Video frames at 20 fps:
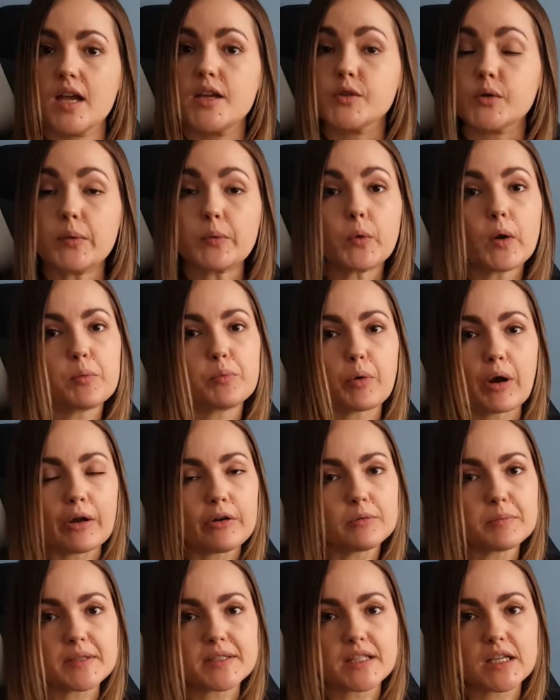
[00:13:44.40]
So I'm quite proud
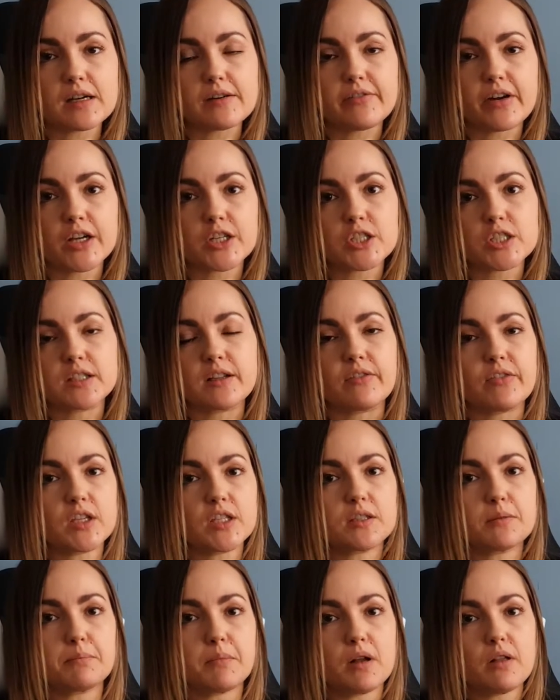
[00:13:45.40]
of myself actually.
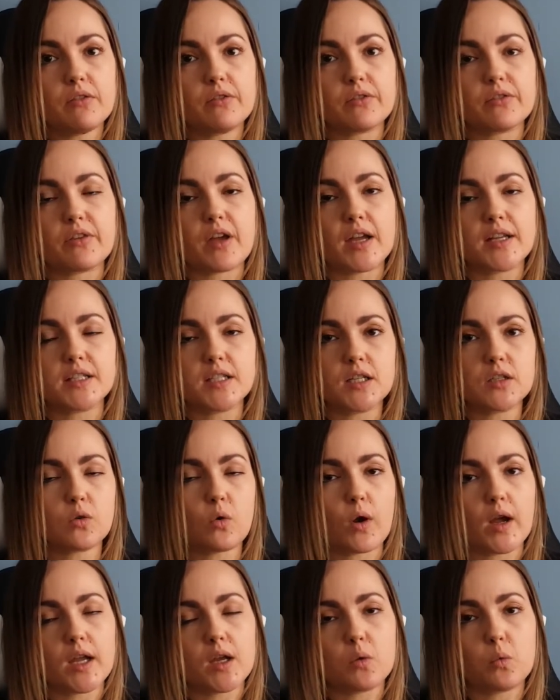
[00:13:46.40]
This month I did
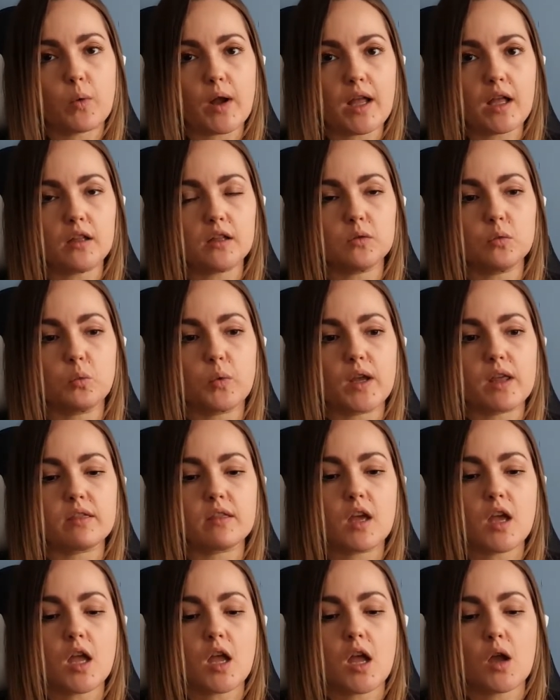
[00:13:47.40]
quite well with
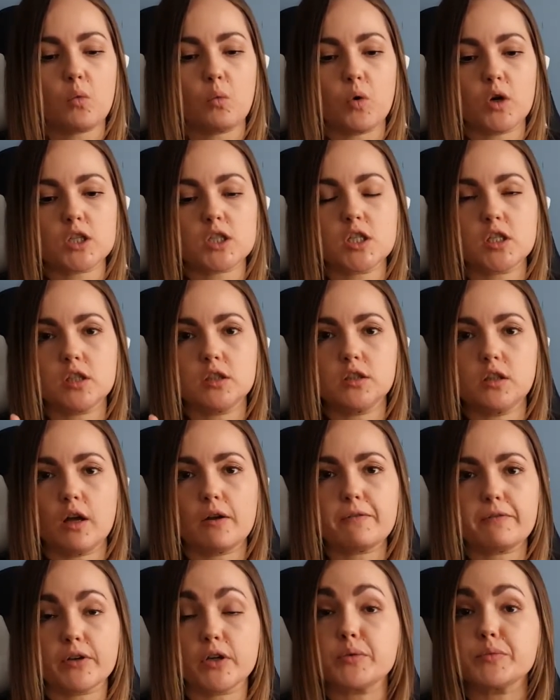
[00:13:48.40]
watching a lot
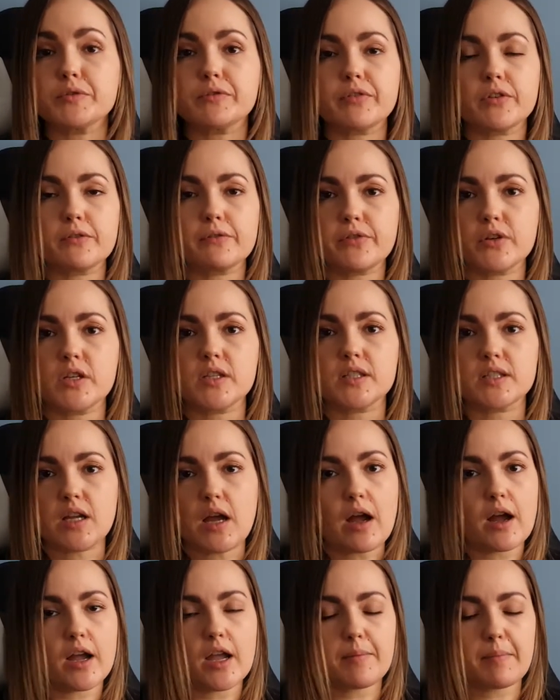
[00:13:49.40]
of films for the first
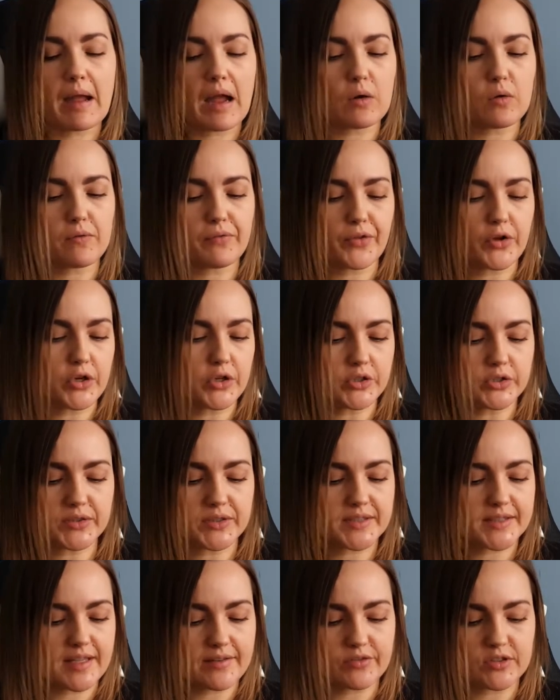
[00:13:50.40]
time. Out of the whole
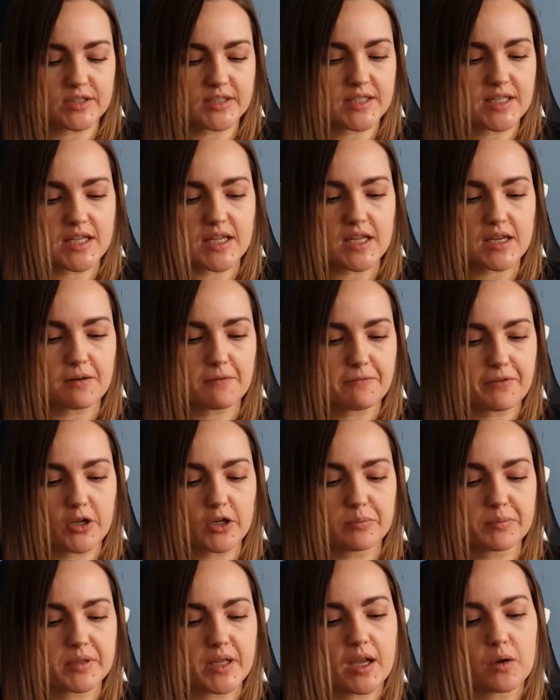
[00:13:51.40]
17
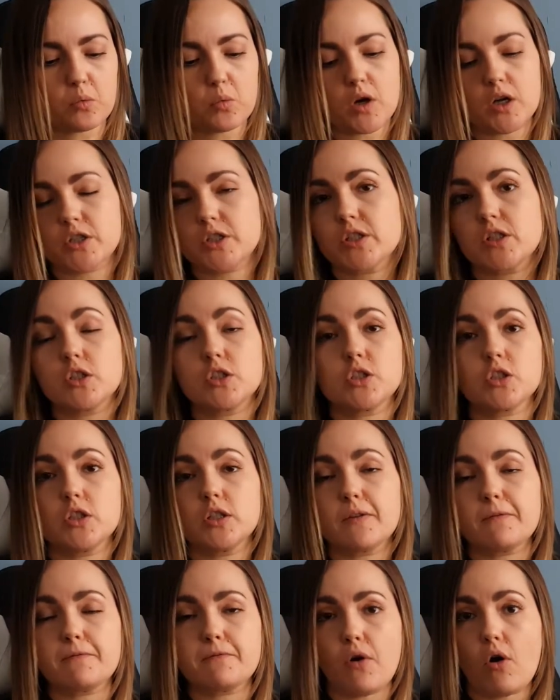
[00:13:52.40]
films that I watched, there's
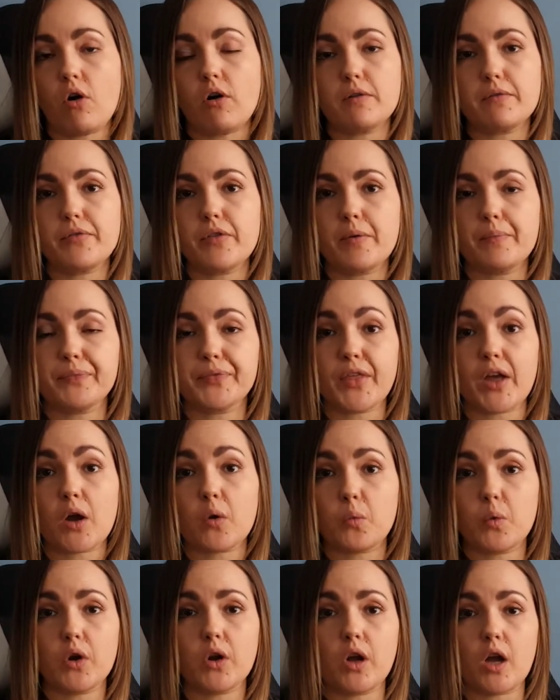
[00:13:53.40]
only 4 of them that
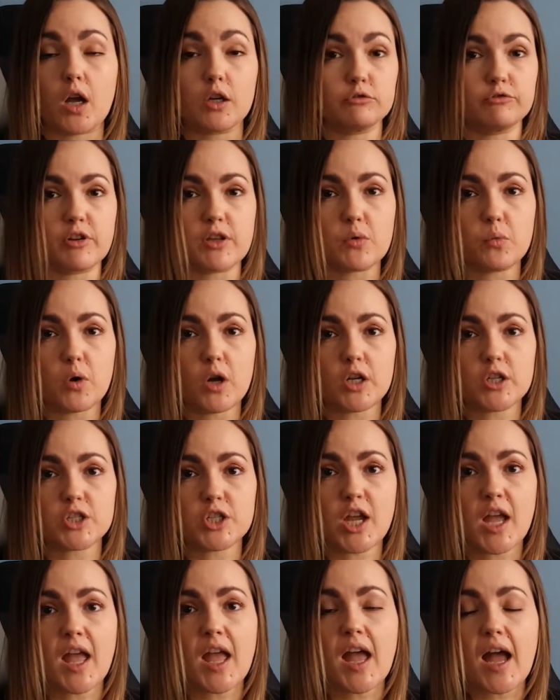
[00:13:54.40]
were a rewatch,
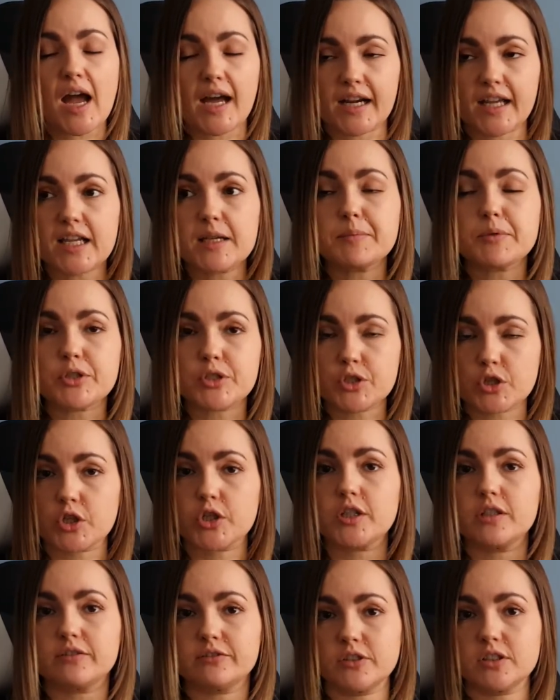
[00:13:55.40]
and I am a
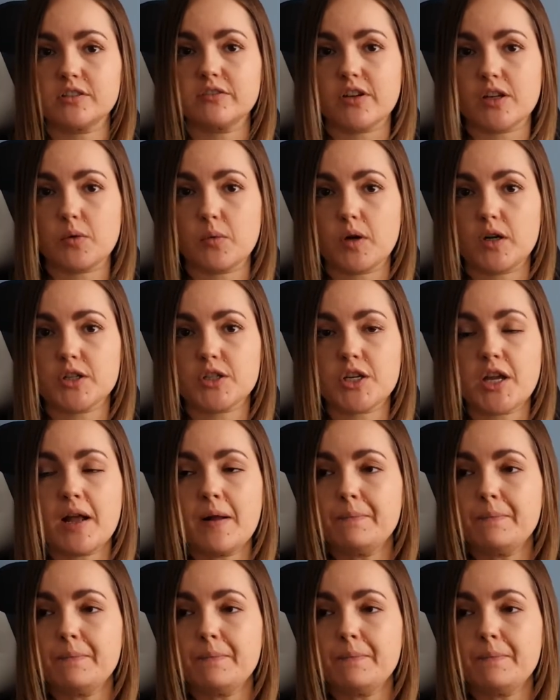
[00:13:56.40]
sucker for a rewatch.